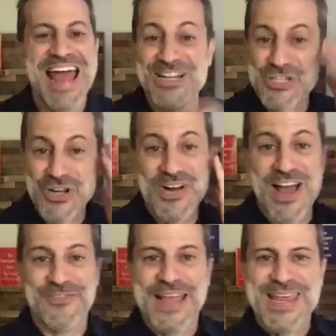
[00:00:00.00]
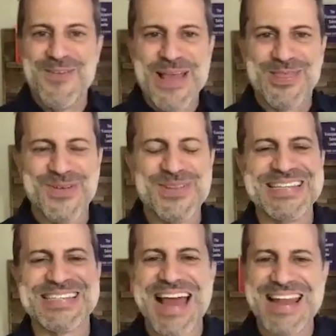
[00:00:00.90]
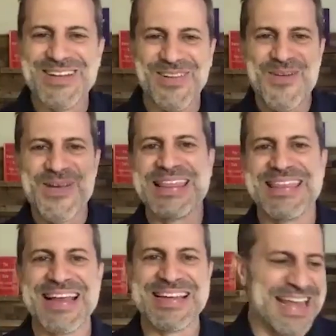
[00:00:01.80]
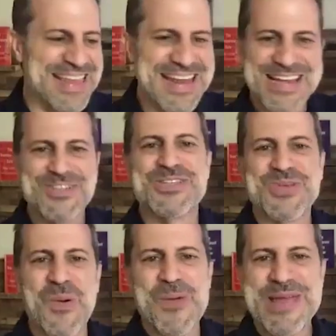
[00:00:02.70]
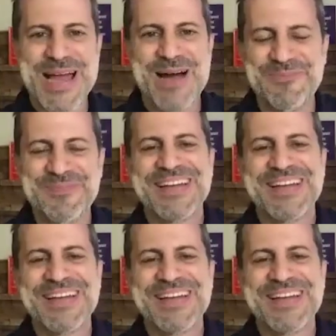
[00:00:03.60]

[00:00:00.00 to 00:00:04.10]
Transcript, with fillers: And sure enough, like he went through these 10 glowing things and then he just tore me up